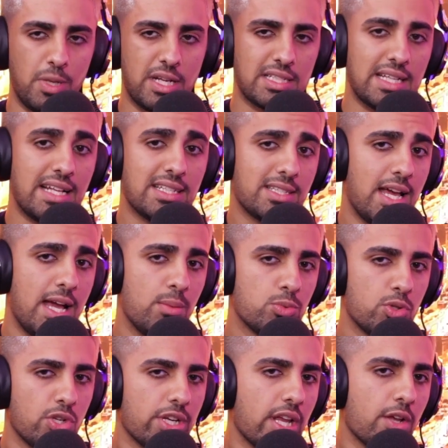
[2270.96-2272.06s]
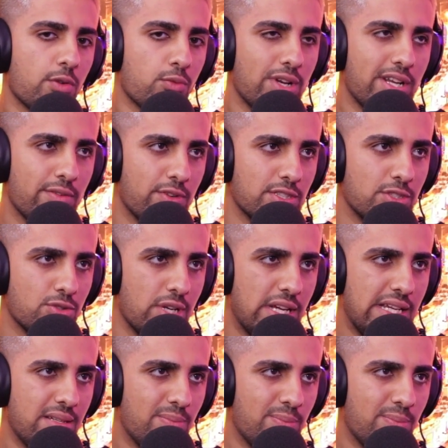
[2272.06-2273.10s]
Because at times where you're getting really frustrated